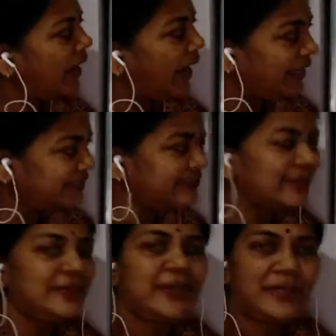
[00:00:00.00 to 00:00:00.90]
As
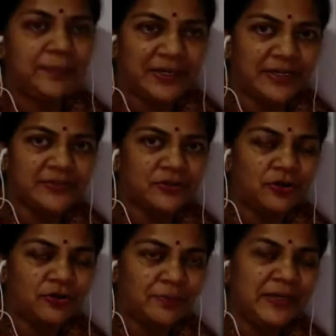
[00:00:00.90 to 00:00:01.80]
in independent
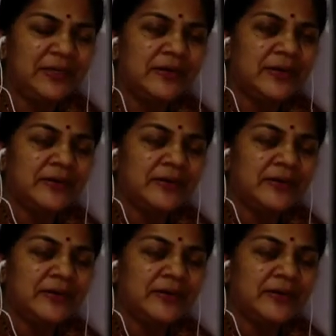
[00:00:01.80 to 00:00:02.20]
assortment,